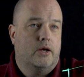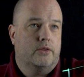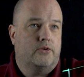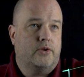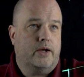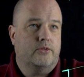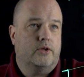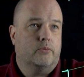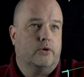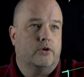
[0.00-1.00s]
The second
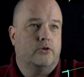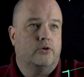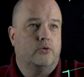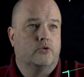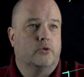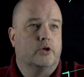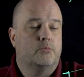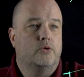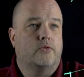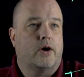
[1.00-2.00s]
thing we're going to do is we're going
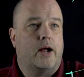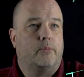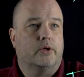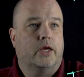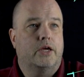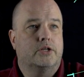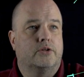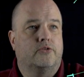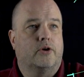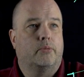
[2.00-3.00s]
to move our
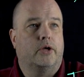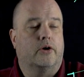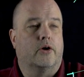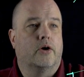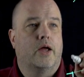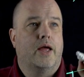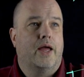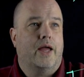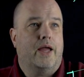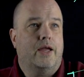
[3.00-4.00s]
applications up here,
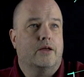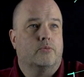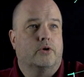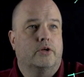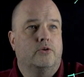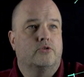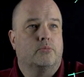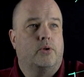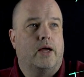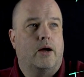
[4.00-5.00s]
and we're going to use the
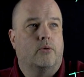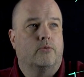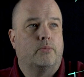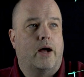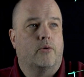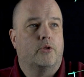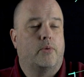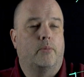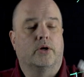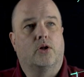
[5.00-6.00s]
power of the
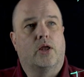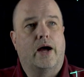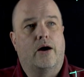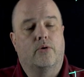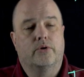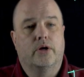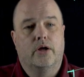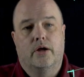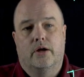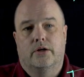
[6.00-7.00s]
public cloud
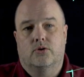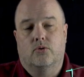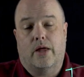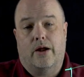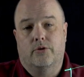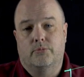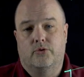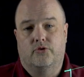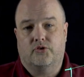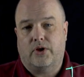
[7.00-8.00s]
to allow them
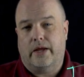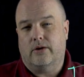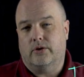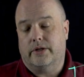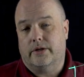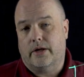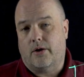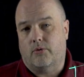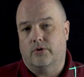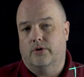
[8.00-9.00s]
to scale in and
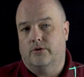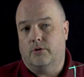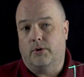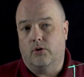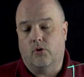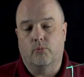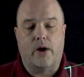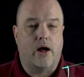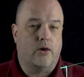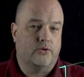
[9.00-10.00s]
out, to be load
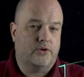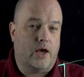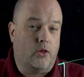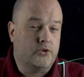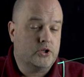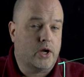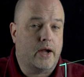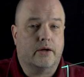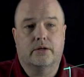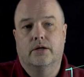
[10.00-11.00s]
balanced, health
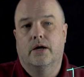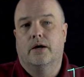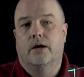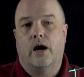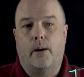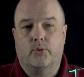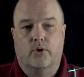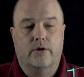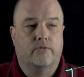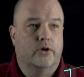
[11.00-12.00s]
checked,
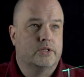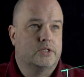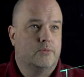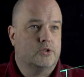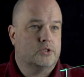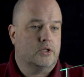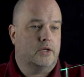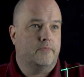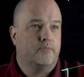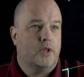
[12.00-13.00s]
upgrade very
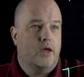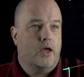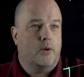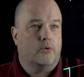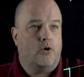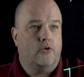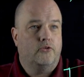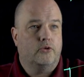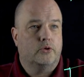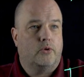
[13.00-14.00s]
seamlessly. And we're
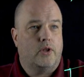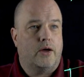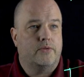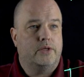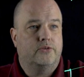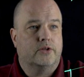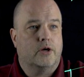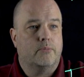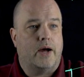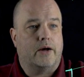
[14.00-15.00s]
also going to allow these to
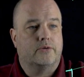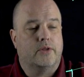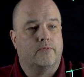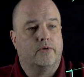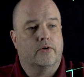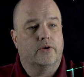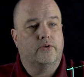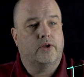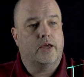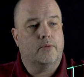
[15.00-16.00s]
come back through that very
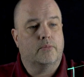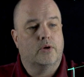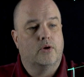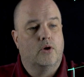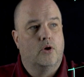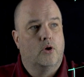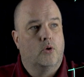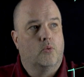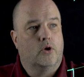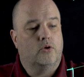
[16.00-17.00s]
same
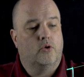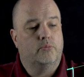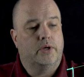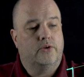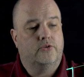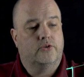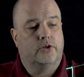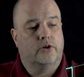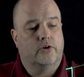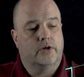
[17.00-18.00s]
workload-based
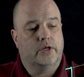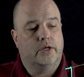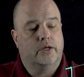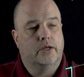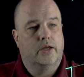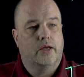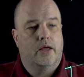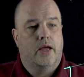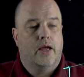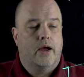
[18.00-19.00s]
security.
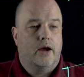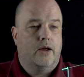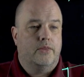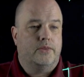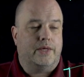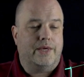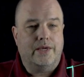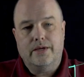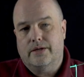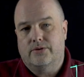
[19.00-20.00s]
The
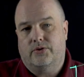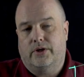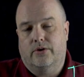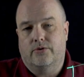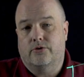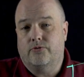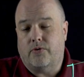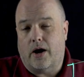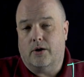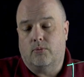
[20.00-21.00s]
key is here, this
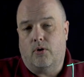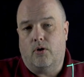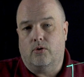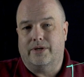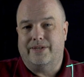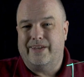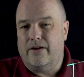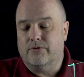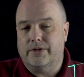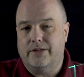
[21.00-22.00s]
firewall, it
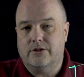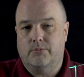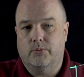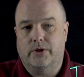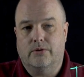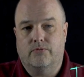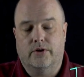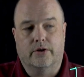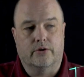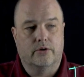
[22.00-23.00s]
never needs to be
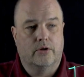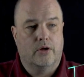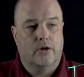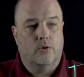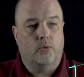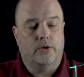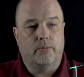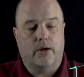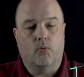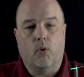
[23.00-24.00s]
reconfigured. We
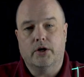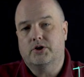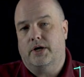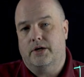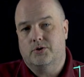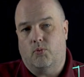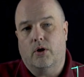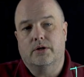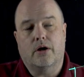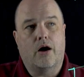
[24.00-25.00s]
make one change
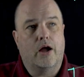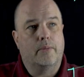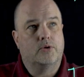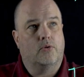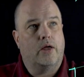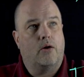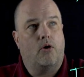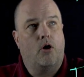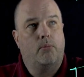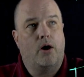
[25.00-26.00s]
one time to allow
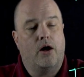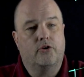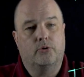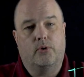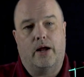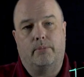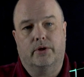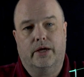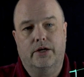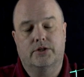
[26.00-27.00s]
all possible
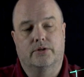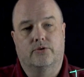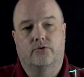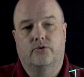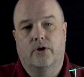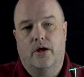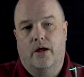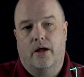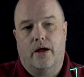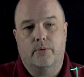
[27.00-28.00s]
applications,
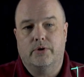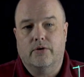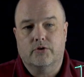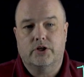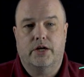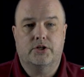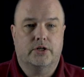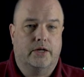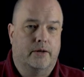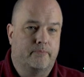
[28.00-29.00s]
and then we never change
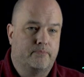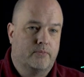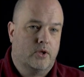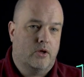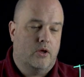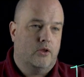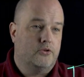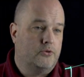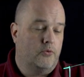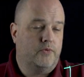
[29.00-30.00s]
it again.
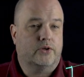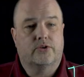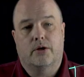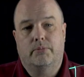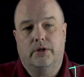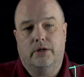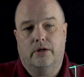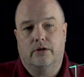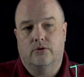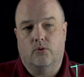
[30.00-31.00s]
There's no fixed
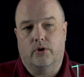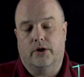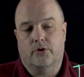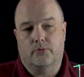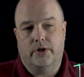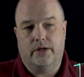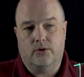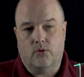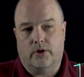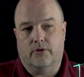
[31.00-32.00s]
IP, no layer 3,
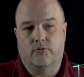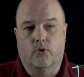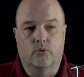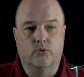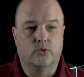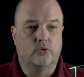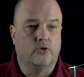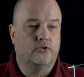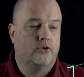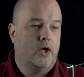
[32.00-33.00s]
no layer 4
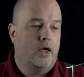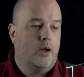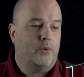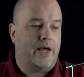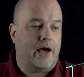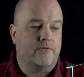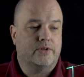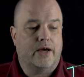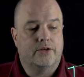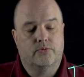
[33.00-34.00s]
rules. We
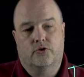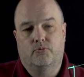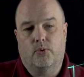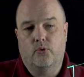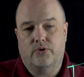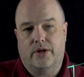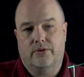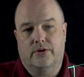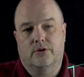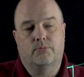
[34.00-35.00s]
haven't had to expose
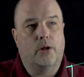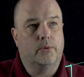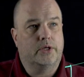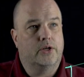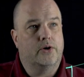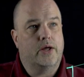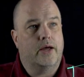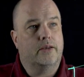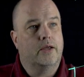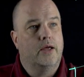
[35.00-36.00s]
anything to the public
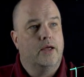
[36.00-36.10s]
internet.